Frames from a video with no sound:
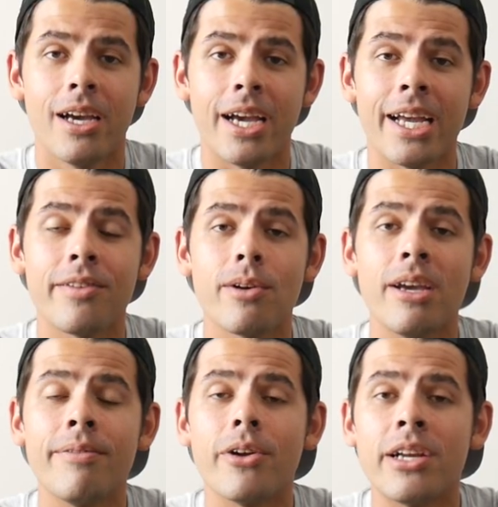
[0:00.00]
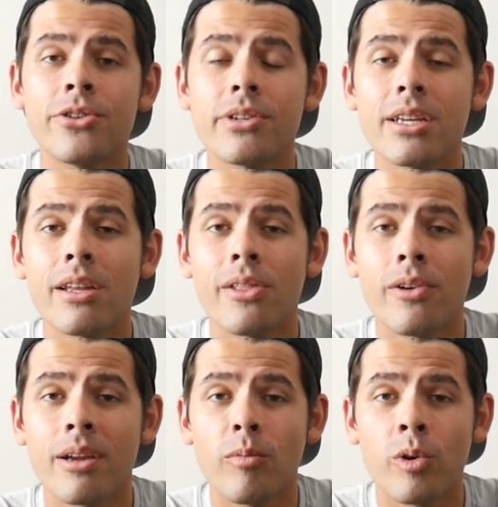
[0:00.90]
And so if you're interested in
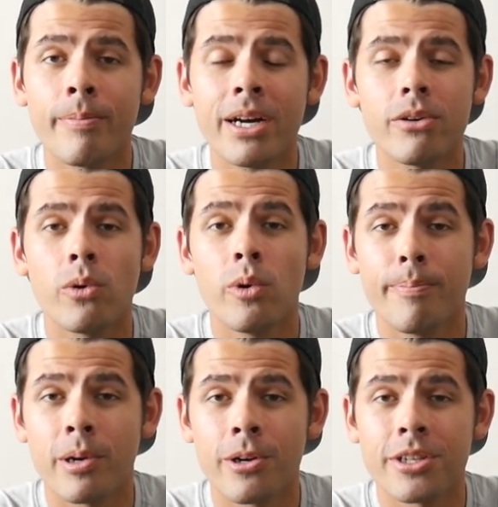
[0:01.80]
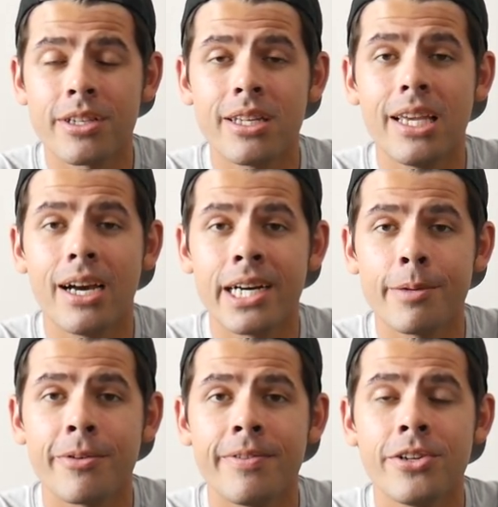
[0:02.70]
learning more about or purchasing the
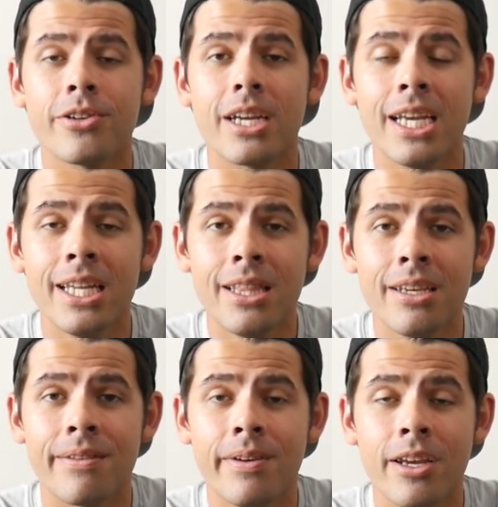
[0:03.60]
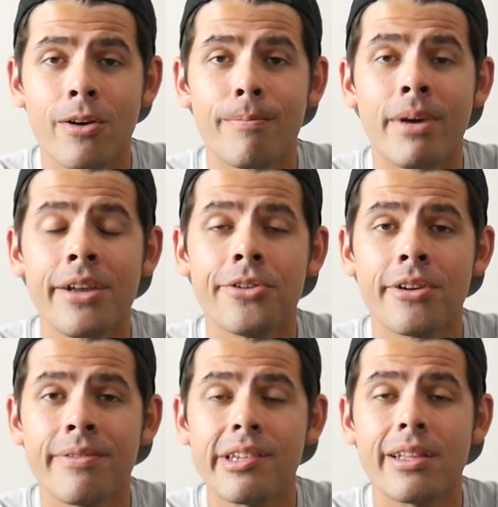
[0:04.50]
items featured in this video, make sure
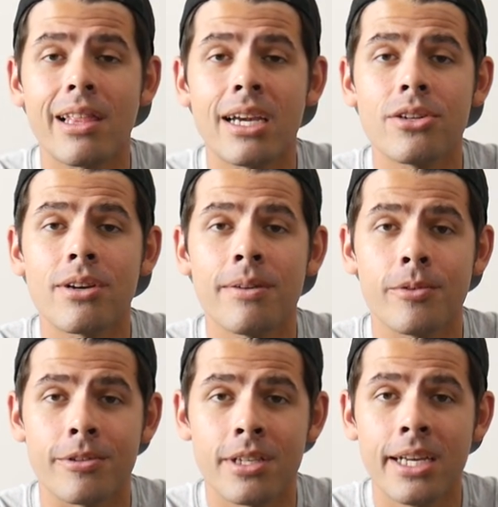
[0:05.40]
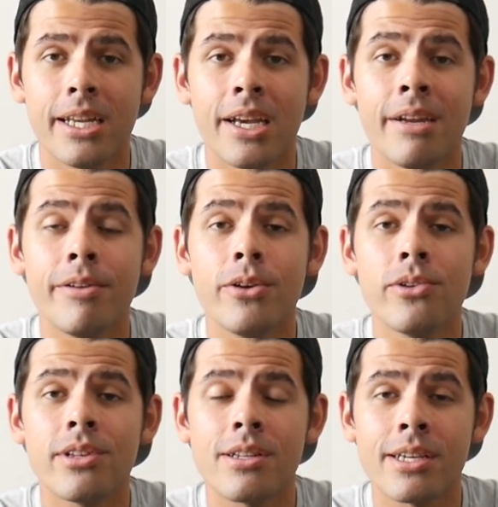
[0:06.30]
to visit LiteTravel's site. And if you
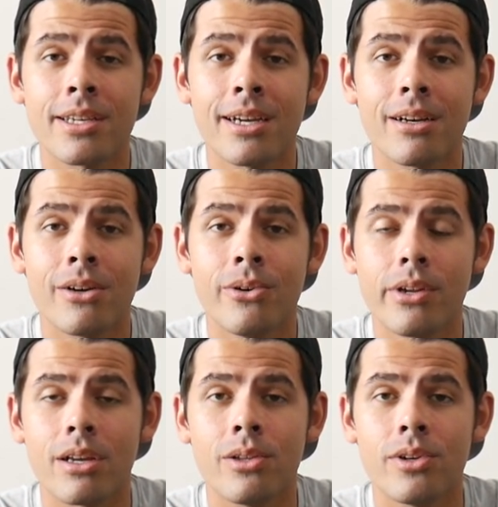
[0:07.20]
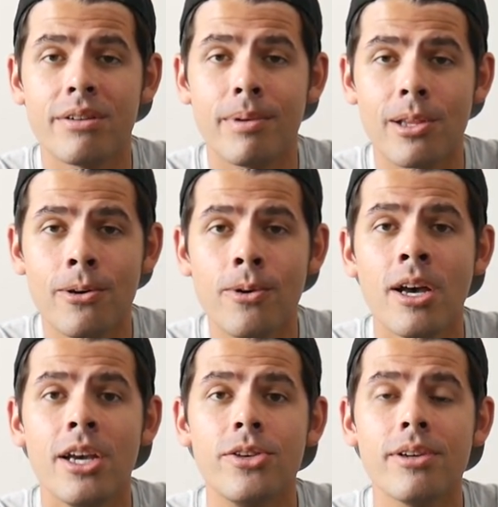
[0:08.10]
use the discount code included below,
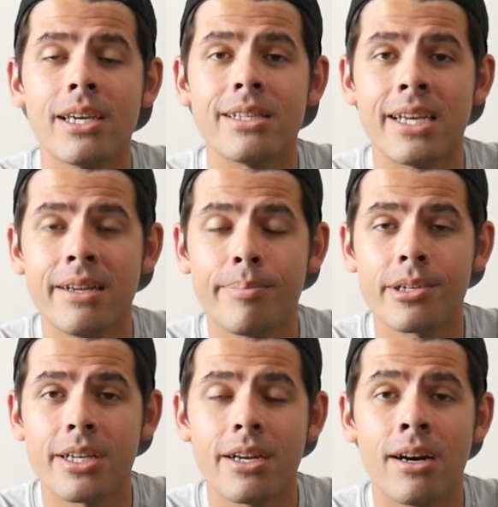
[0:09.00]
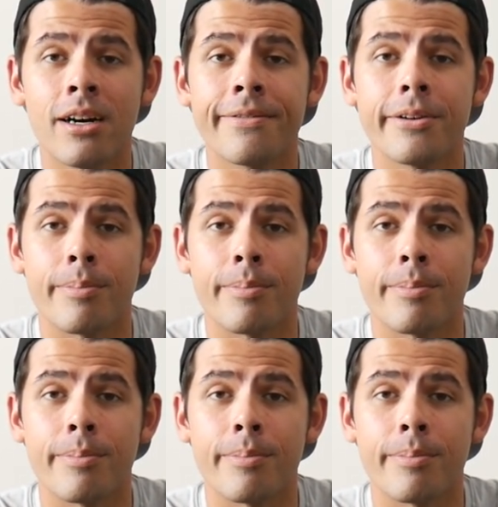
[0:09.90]
you can get ten percent off your